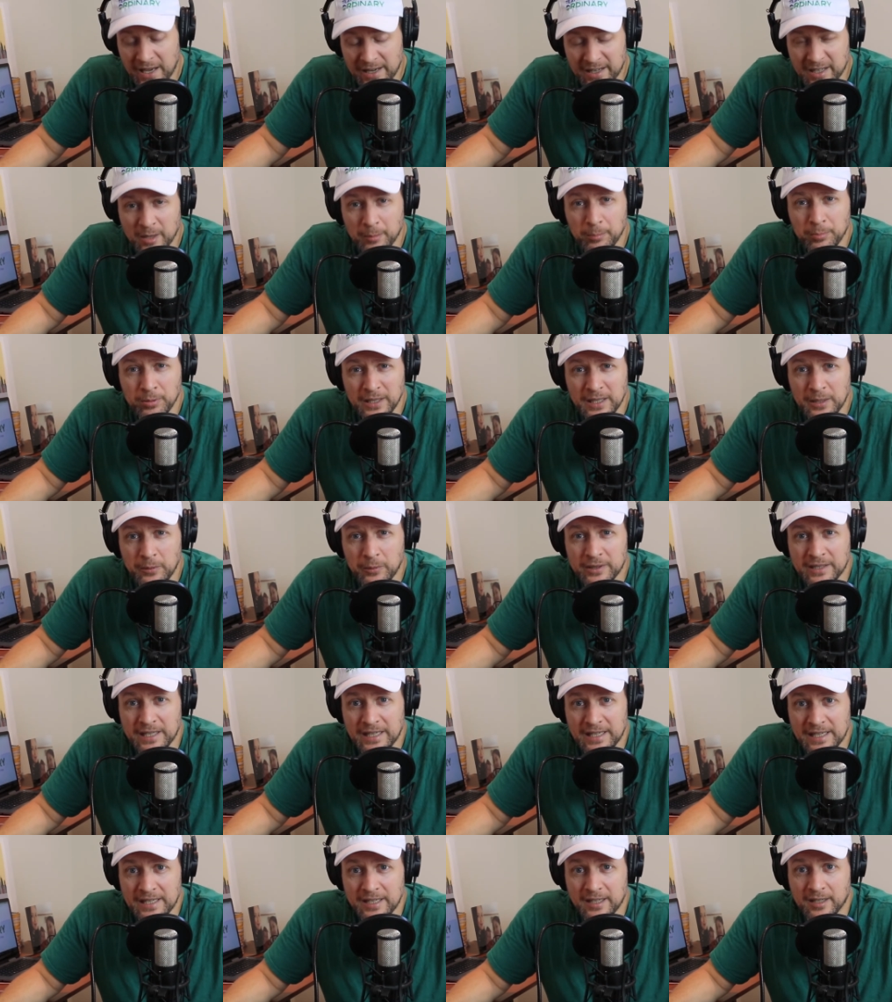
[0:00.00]
complete what
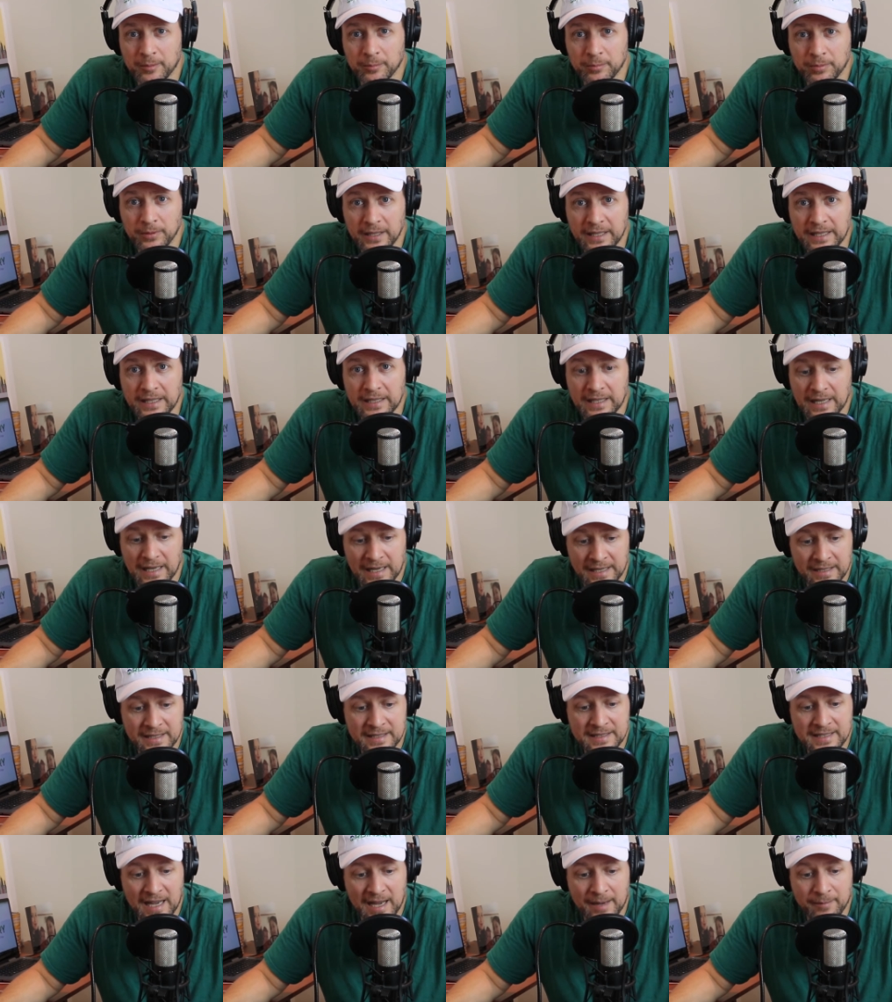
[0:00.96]
they need to complete in
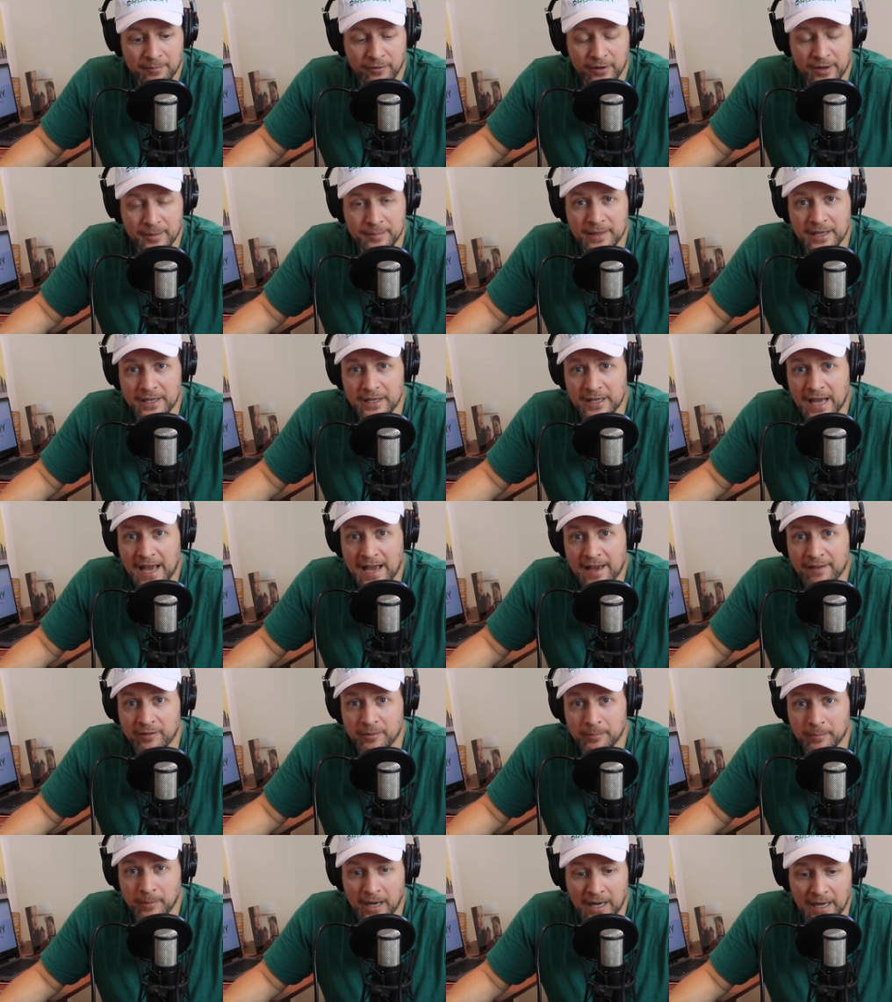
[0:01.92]
the time frame that you have
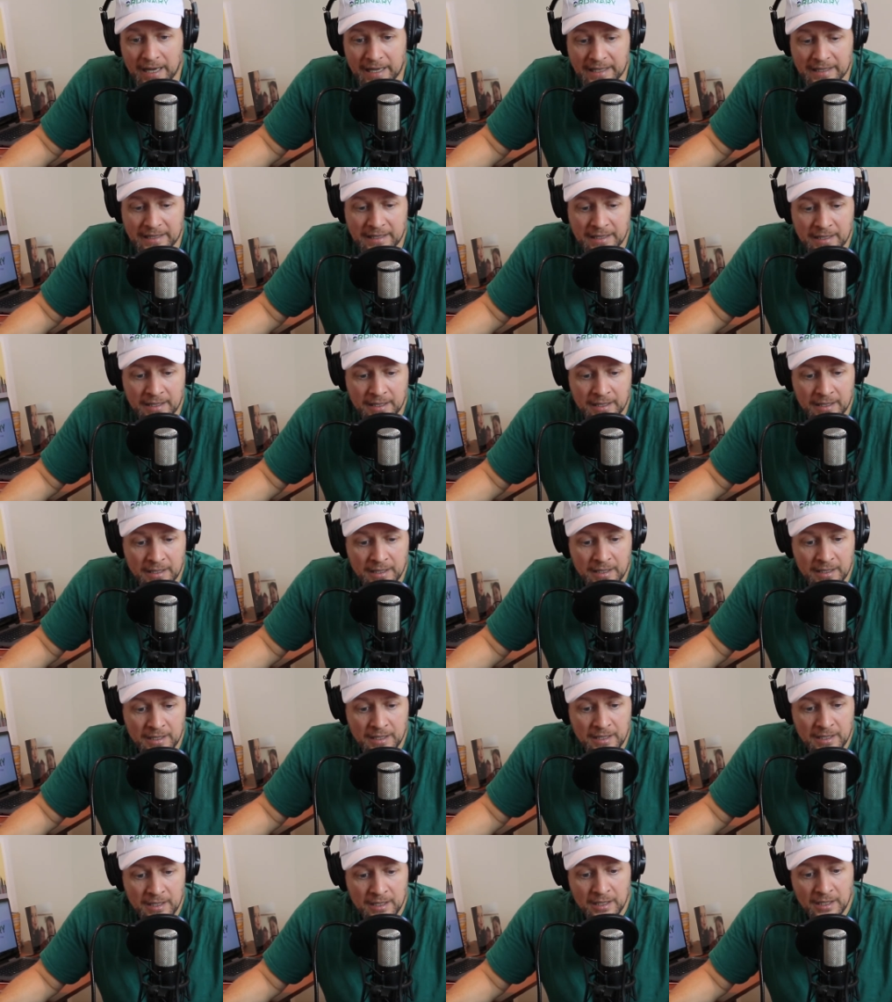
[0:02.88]
in mind.
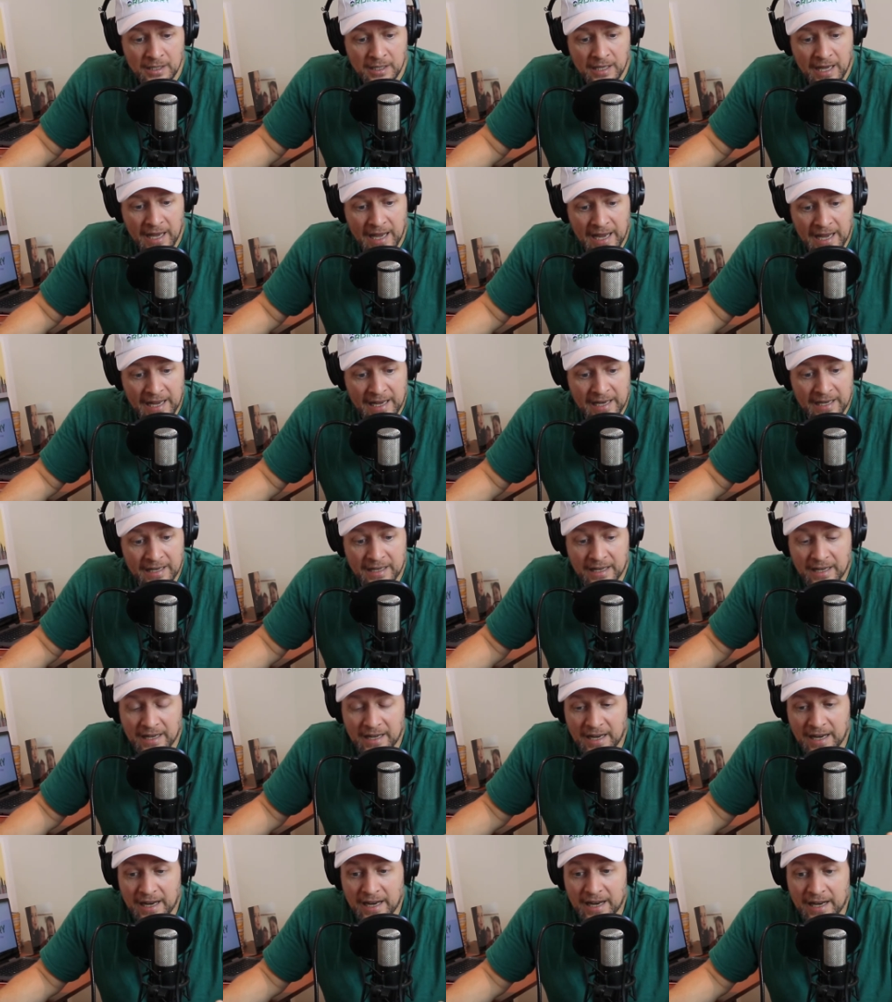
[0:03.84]
And
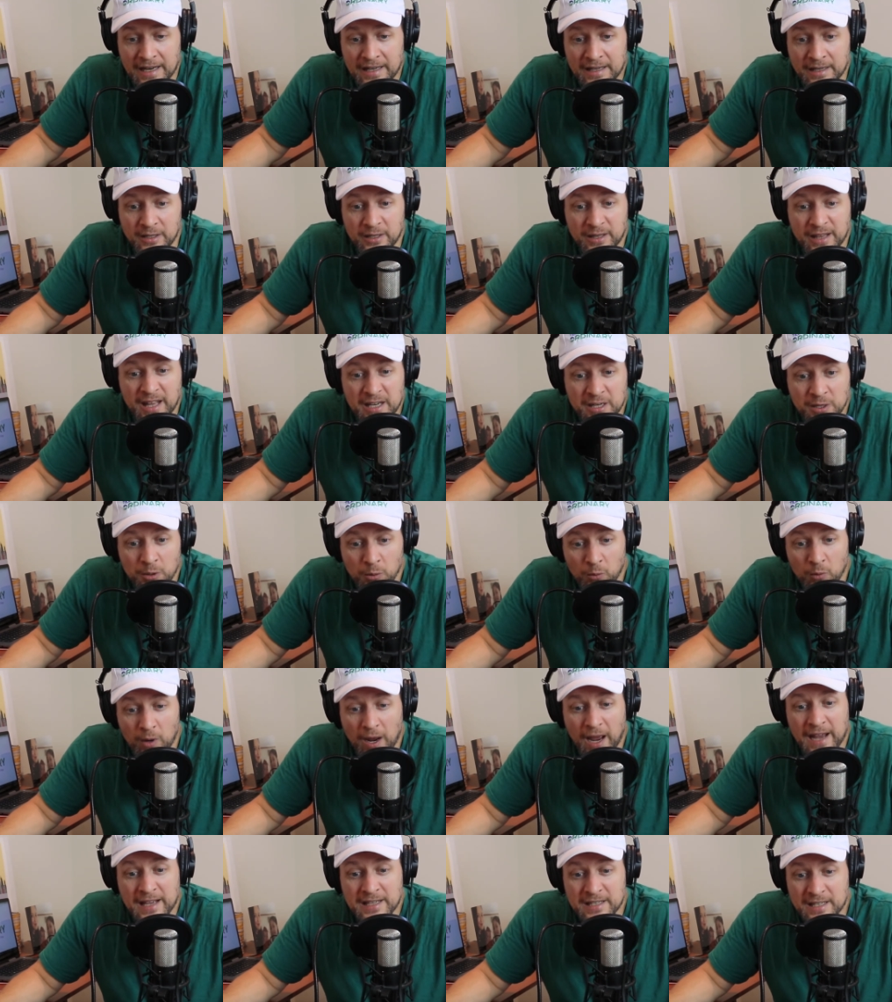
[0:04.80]
then you,
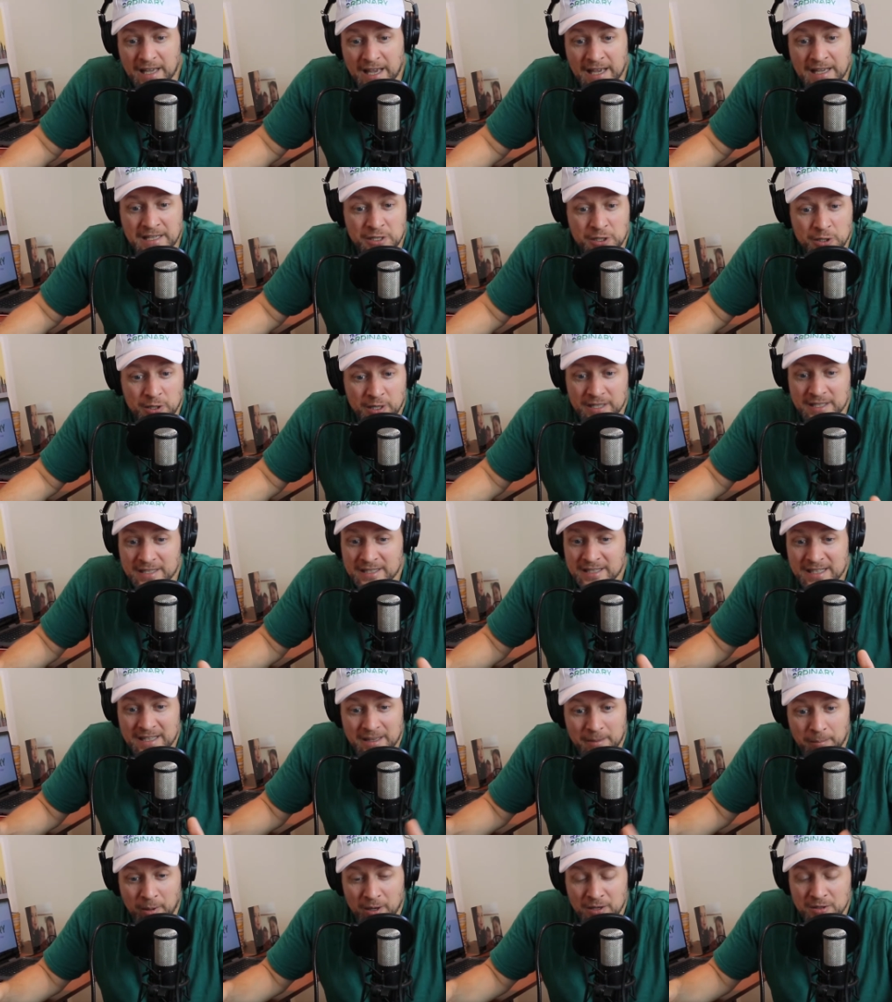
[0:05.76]
as you can see,
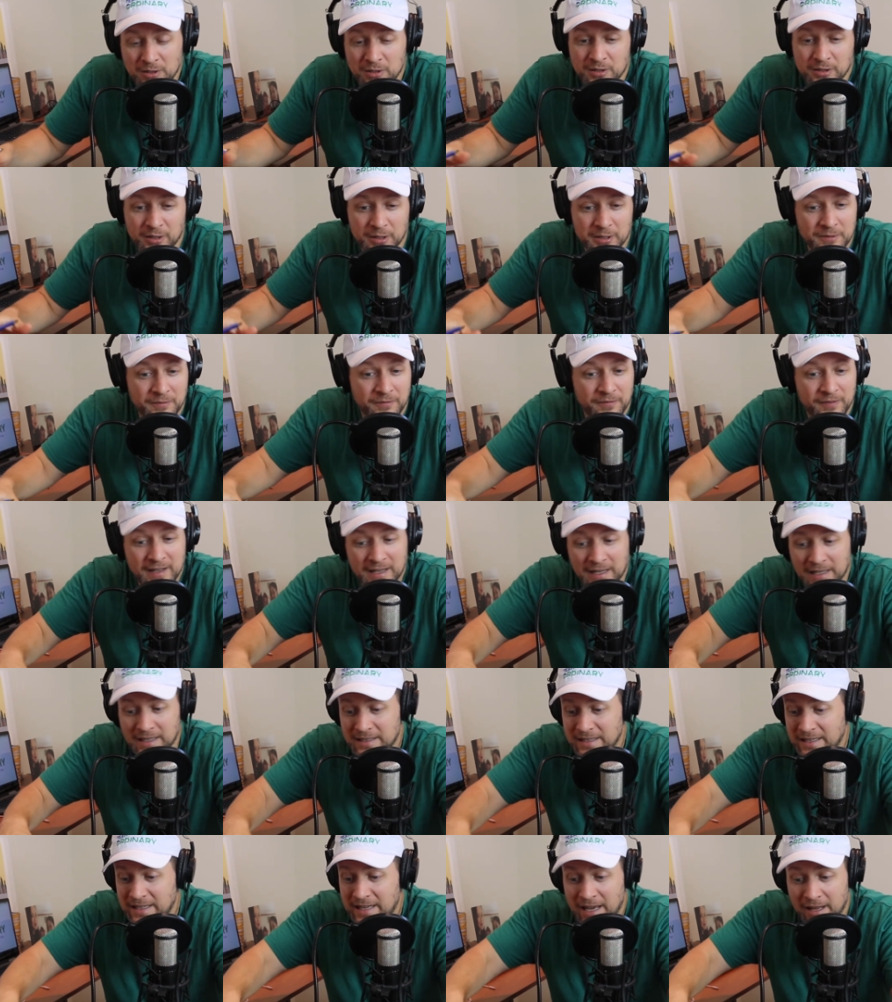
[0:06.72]
the puzzle starts
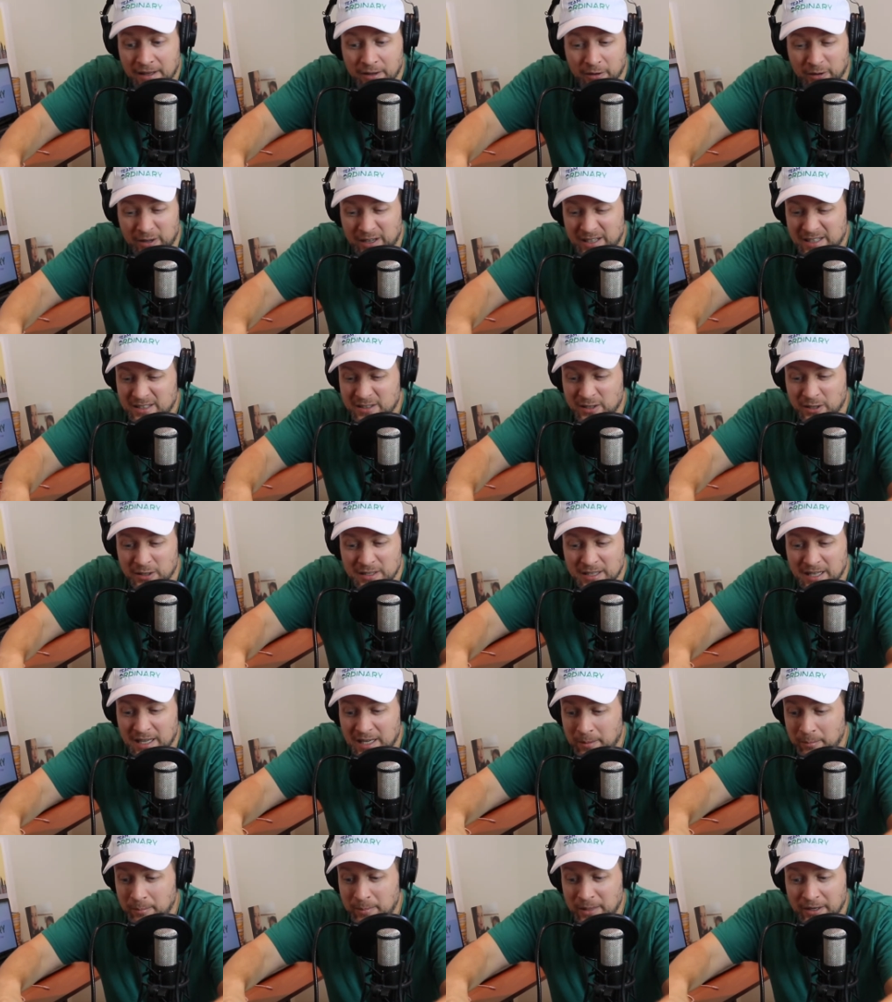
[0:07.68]
fitting together and it starts
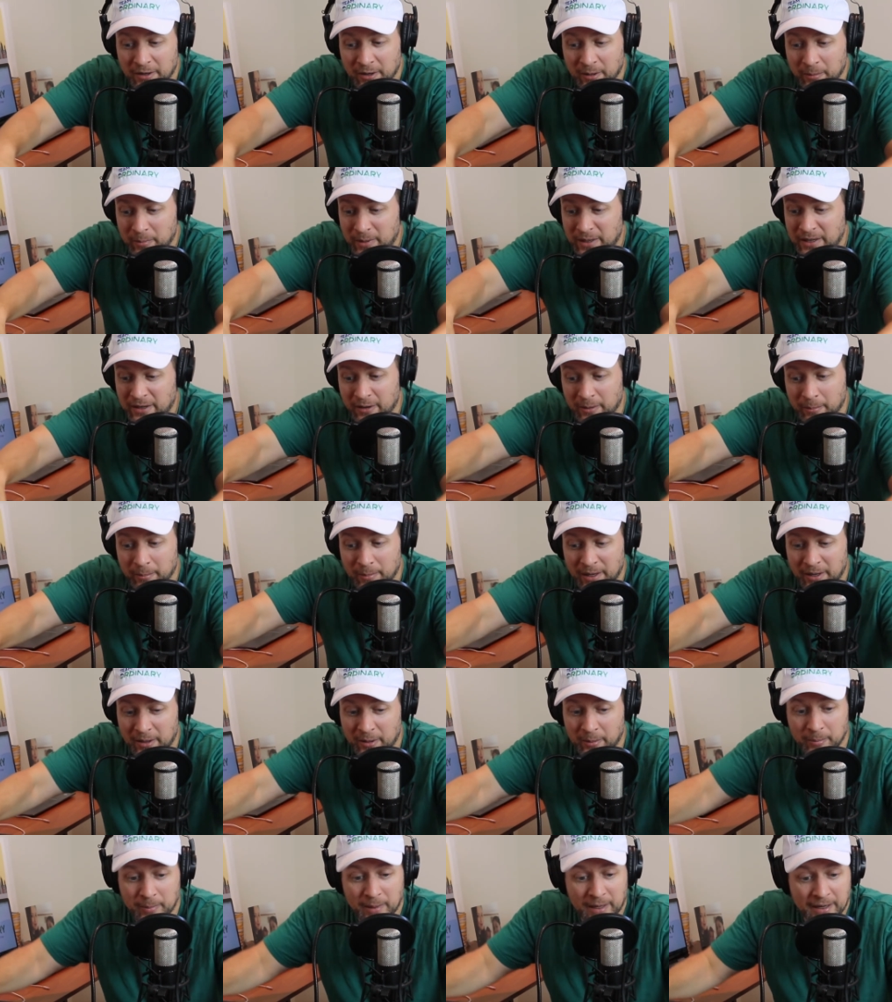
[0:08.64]
getting bigger and bigger and
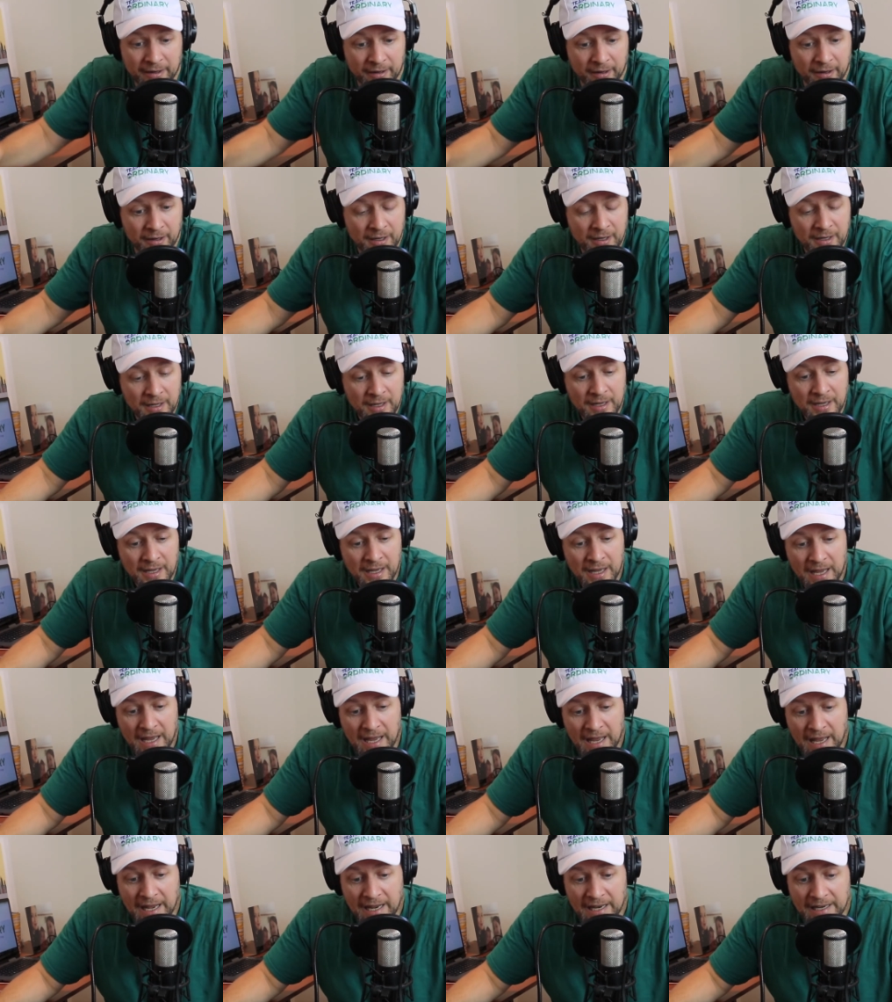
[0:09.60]
better and better.
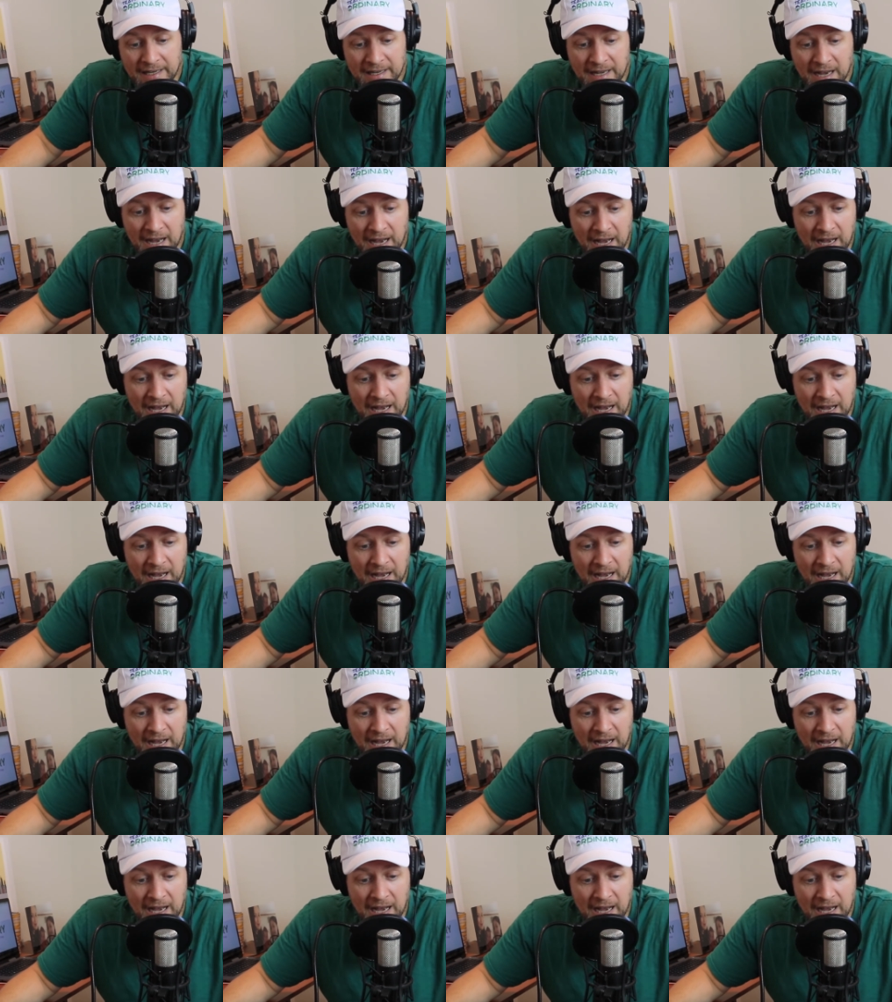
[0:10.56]
And